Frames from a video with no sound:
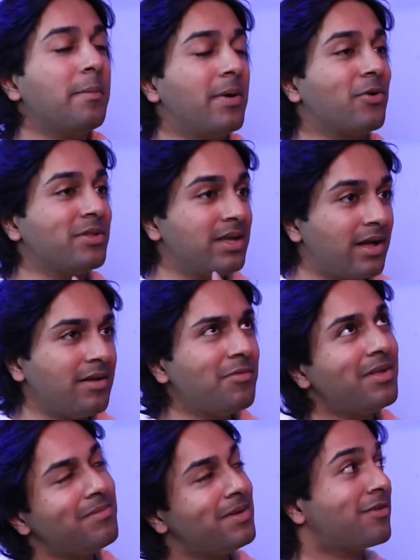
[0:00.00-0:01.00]
But on the other
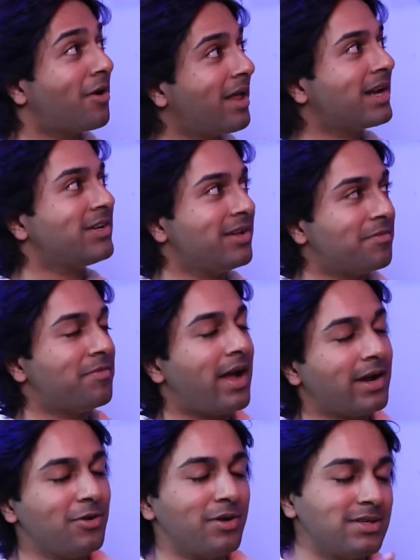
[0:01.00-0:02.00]
hand, it's not actually a
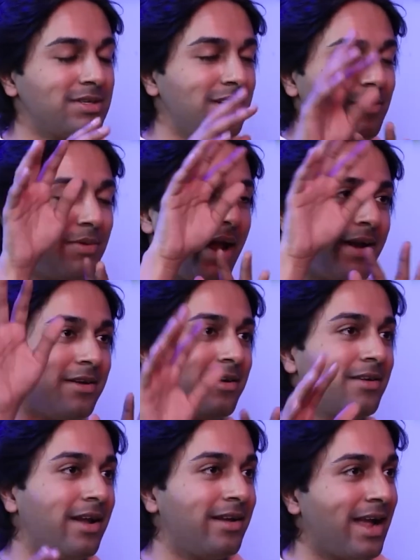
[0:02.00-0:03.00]
fact. You can still
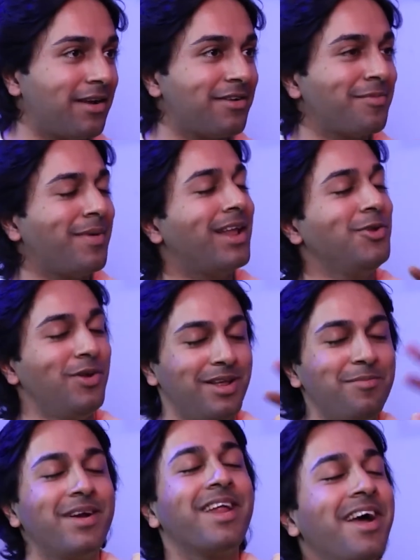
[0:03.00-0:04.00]
enter the address
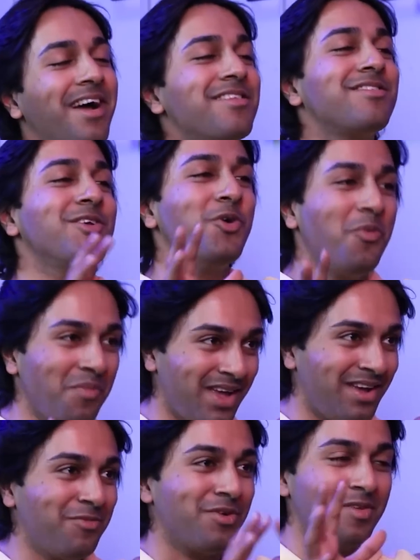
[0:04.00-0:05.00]
manually. But
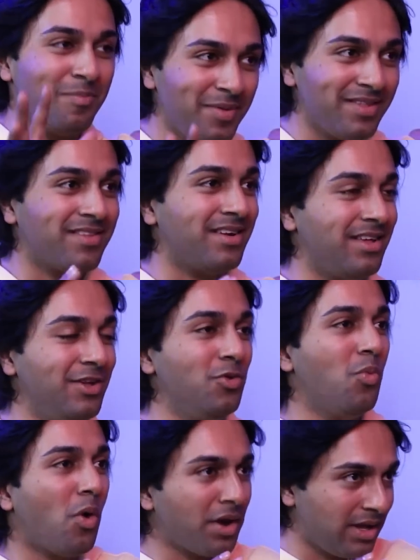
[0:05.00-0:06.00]
assuming, for simplicity,
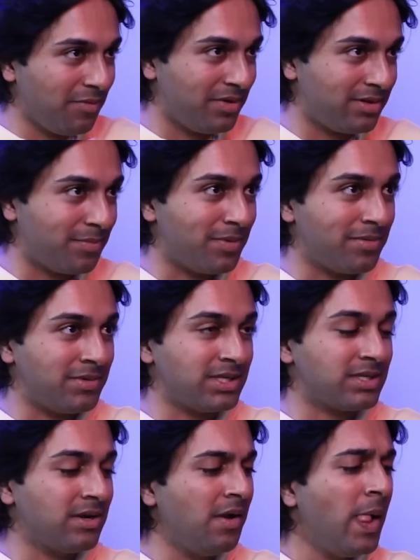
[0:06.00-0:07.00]
you want to give it the
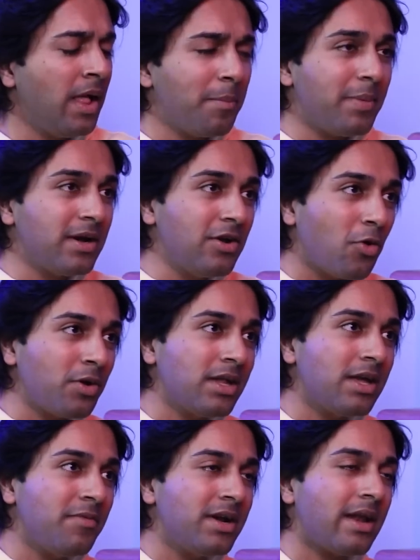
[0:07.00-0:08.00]
permission, but
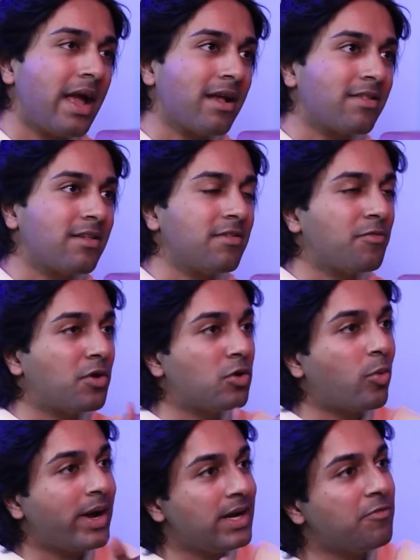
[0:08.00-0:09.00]
don't give it an access for
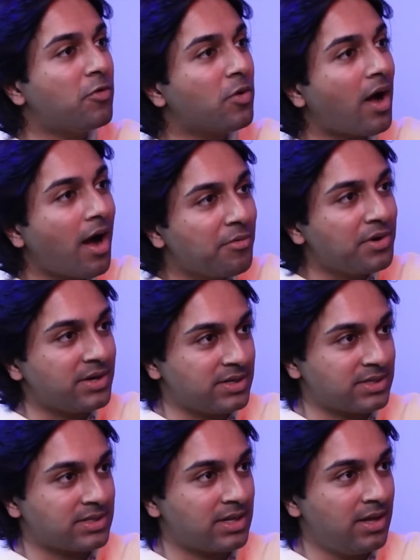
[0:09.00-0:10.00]
24
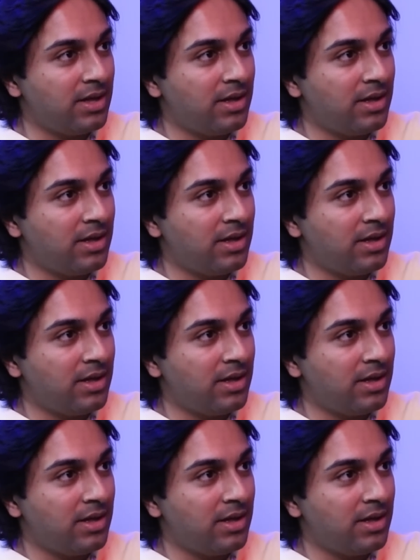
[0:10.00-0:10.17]
hours.